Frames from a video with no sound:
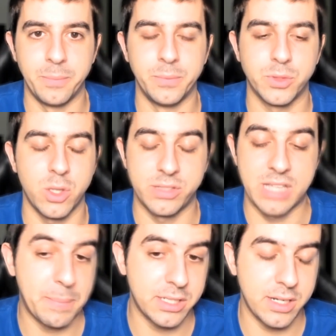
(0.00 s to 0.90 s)
So
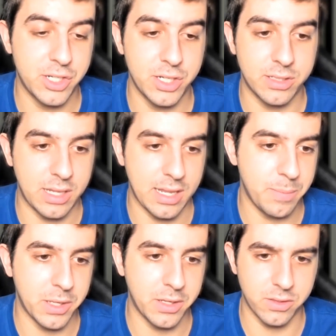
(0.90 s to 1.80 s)
segmentation is key
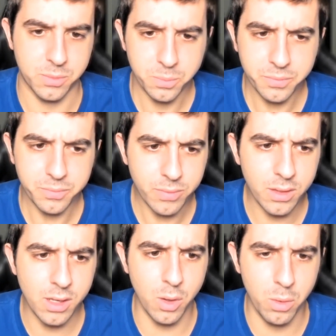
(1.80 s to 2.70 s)
because
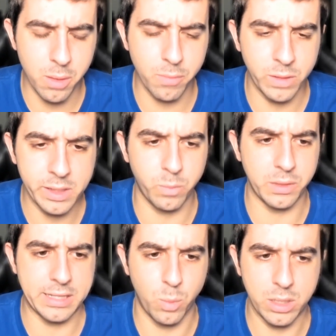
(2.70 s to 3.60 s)
one
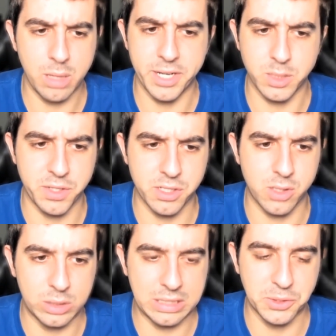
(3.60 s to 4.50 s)
of the biggest reasons
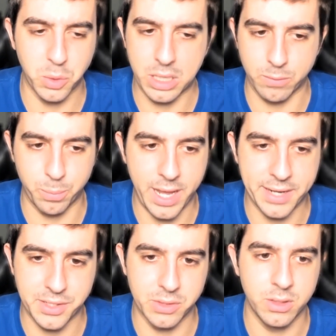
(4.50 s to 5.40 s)
cold emails don't get
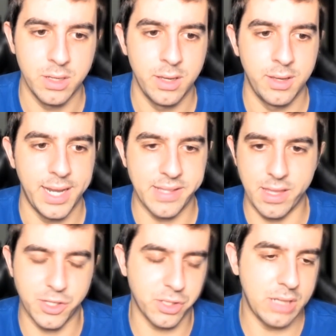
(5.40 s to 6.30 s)
replied to is
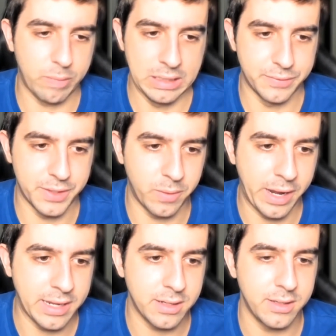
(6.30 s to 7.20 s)
that it's just not relevant,
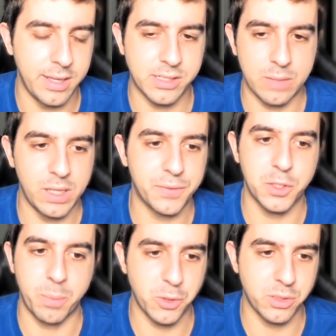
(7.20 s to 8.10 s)
right? It's not relevant
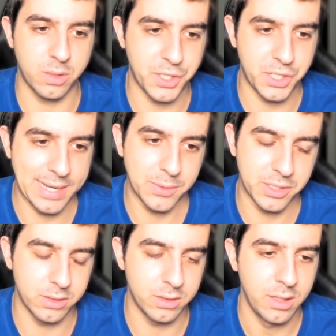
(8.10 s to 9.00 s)
to the person you're reaching out
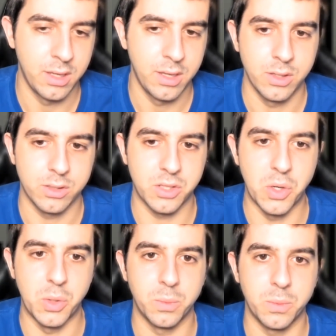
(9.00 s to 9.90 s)
to.
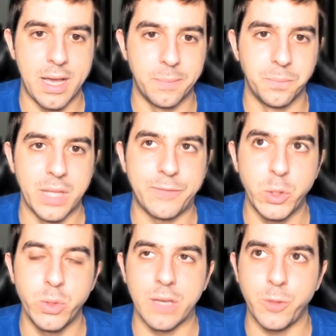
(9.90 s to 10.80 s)
So if
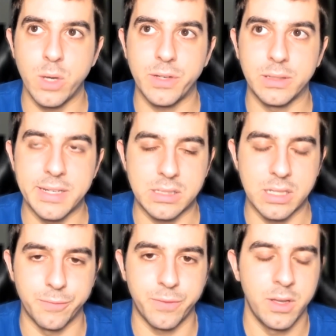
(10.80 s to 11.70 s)
you have a list
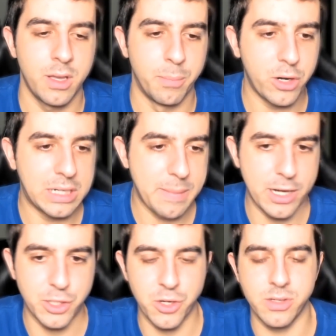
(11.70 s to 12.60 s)
of marketing
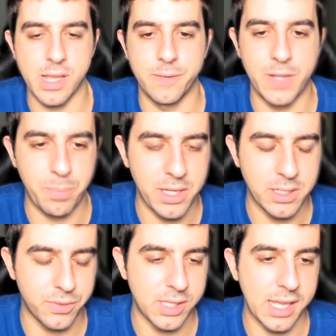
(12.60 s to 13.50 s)
managers and VPs
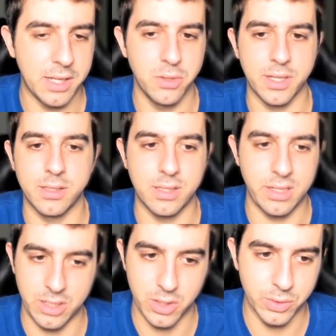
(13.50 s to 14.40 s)
of sales and
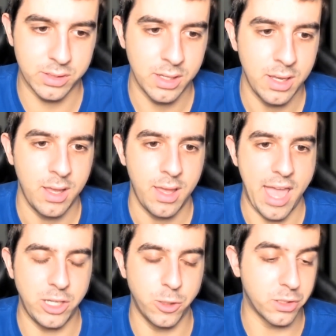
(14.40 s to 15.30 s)
CEOs,
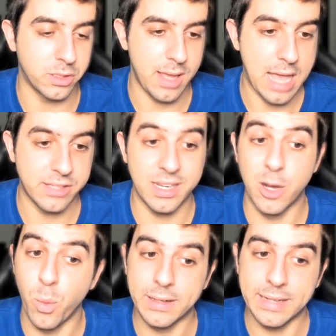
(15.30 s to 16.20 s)
and you're just
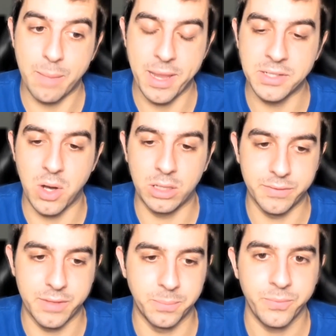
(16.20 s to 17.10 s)
sending one campaign to all
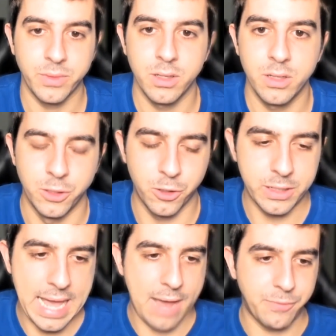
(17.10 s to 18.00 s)
of them, you're
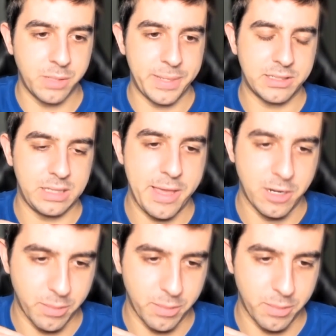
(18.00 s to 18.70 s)
going to have to basically make your